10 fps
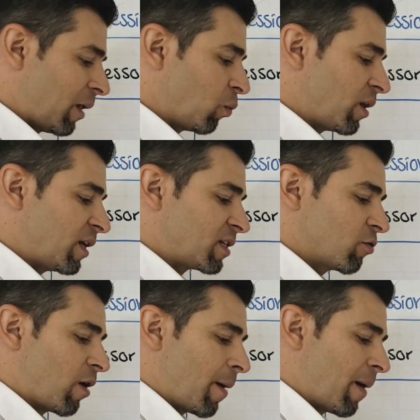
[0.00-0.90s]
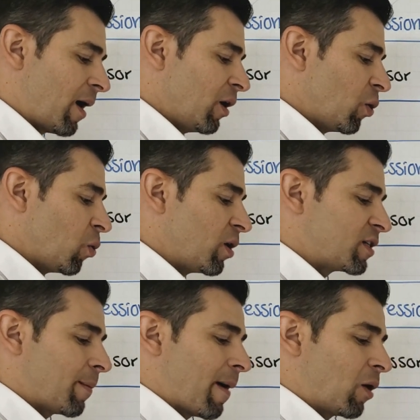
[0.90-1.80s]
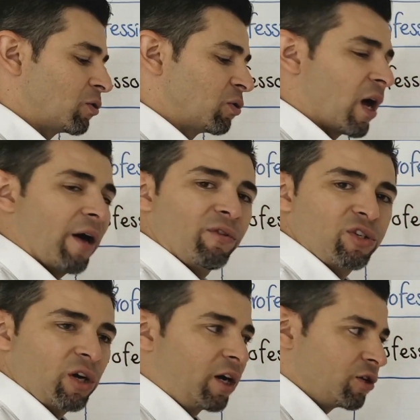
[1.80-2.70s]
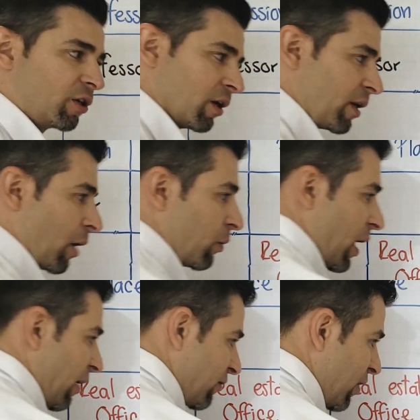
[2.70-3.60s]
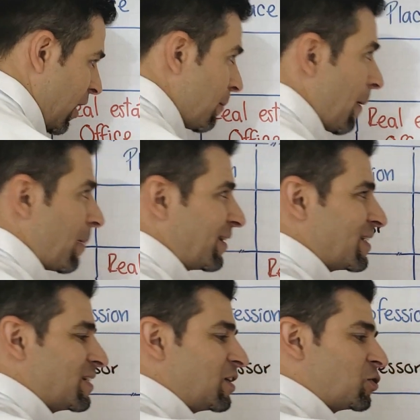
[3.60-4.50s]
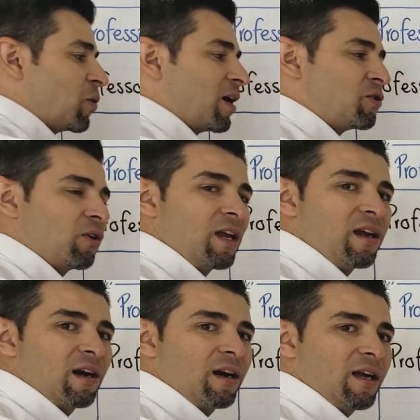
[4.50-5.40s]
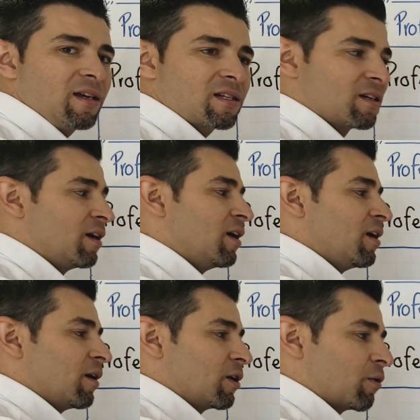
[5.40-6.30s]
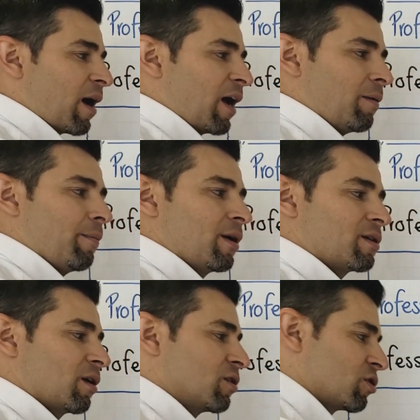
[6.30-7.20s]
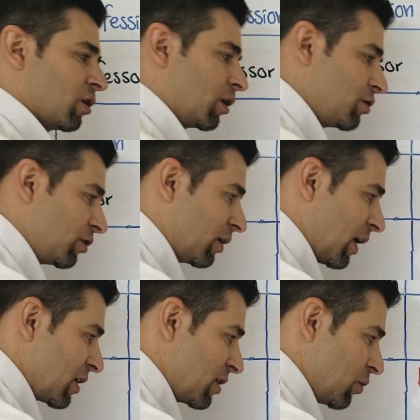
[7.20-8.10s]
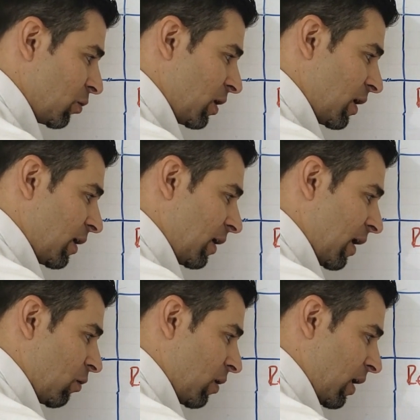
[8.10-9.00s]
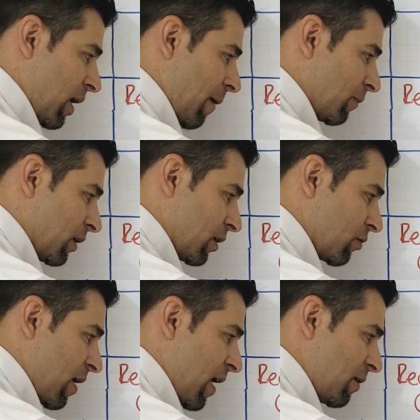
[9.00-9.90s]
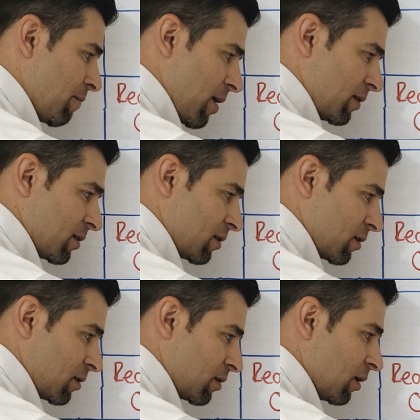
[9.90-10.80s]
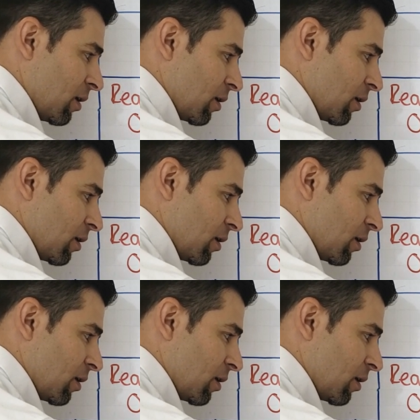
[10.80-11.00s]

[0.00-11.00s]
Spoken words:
with his grandma who is about to have a surgery. Now we have grandma, but the situation here is grandma's surgery, la cirugía de la abuela. Grandma's